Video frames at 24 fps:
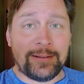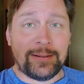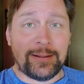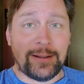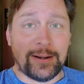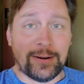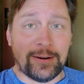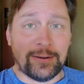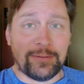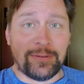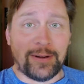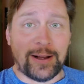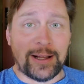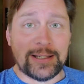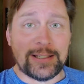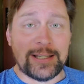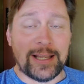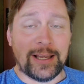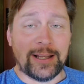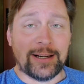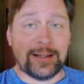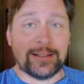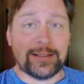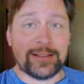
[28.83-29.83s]
there at
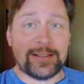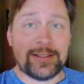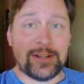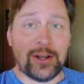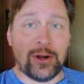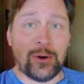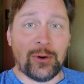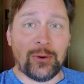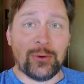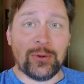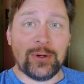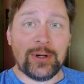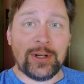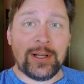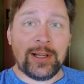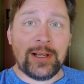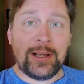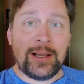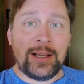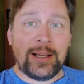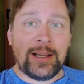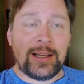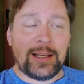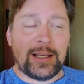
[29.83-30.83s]
Fontana. So
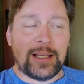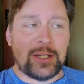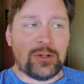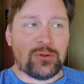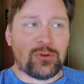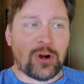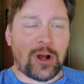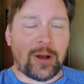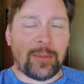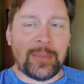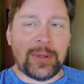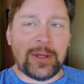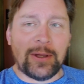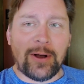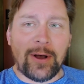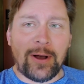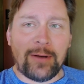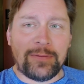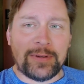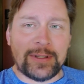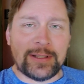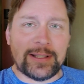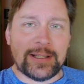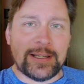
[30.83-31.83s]
he dropped me
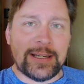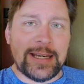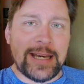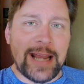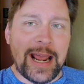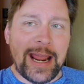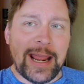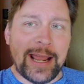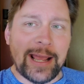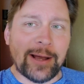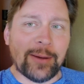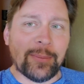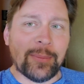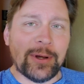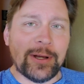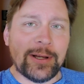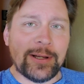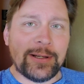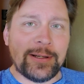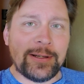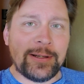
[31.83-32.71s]
off at the dam,